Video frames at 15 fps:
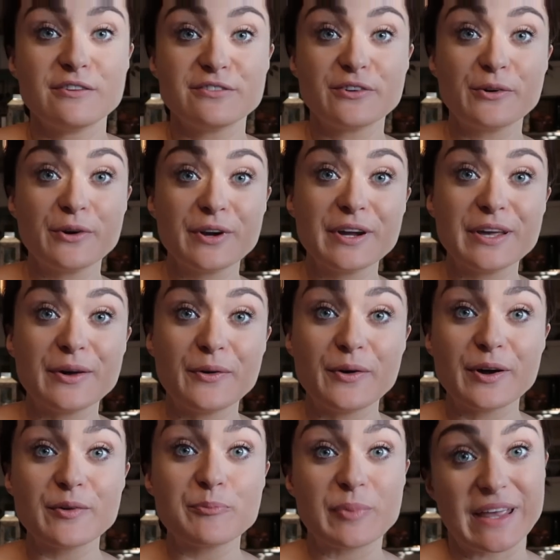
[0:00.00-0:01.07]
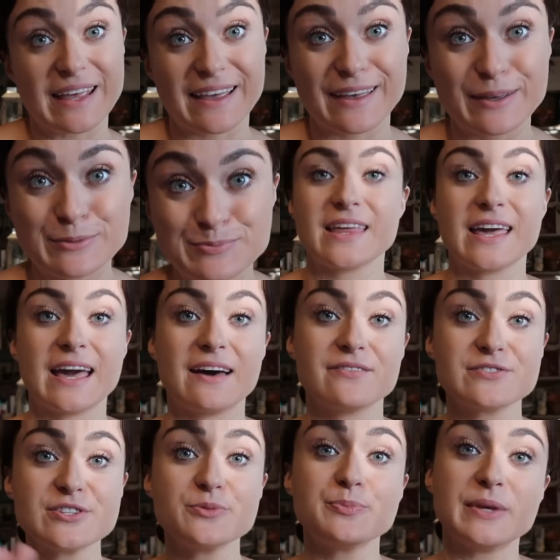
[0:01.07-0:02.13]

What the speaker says: For your pick, they have to